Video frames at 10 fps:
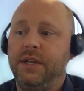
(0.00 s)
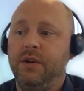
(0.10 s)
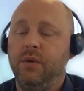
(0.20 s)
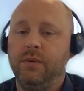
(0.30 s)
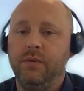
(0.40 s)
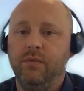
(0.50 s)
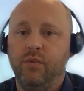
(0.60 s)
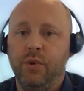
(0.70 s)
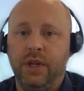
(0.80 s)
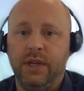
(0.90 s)
you don't
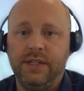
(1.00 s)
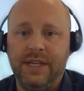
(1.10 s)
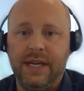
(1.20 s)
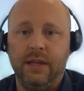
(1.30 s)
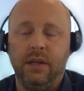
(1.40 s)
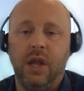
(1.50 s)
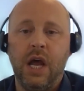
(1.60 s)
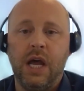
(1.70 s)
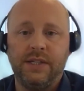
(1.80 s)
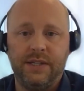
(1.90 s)
really see the
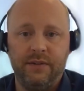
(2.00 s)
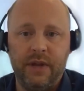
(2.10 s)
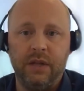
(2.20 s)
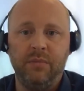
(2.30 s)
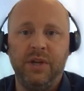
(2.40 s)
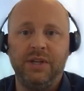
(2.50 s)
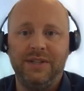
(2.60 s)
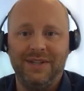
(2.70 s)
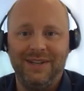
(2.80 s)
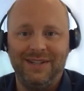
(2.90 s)
loss development
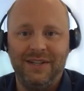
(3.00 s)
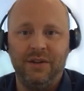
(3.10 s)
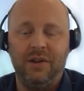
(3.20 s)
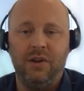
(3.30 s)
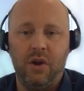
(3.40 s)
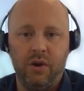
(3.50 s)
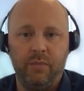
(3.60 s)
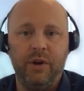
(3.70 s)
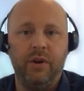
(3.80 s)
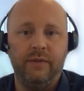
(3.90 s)
until a longer
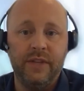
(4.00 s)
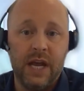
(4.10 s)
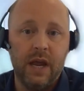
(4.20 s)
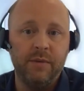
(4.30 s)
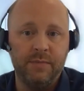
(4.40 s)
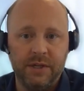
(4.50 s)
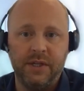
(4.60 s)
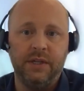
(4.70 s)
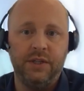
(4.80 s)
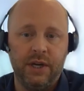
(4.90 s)
period of time,
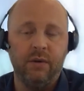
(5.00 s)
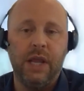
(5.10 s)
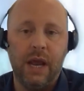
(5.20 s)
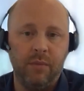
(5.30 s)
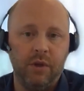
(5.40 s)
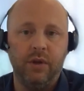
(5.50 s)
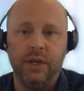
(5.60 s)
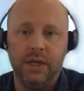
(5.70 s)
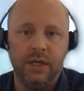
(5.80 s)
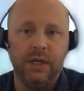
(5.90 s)
especially general
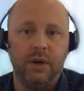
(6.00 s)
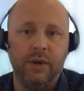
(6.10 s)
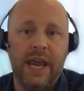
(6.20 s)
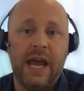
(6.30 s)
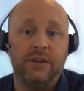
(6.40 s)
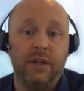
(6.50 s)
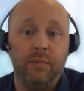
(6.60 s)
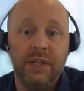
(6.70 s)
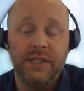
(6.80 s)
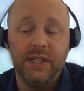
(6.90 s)
liability, you know, casualty
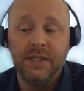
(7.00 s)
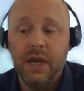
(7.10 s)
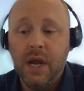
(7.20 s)
business.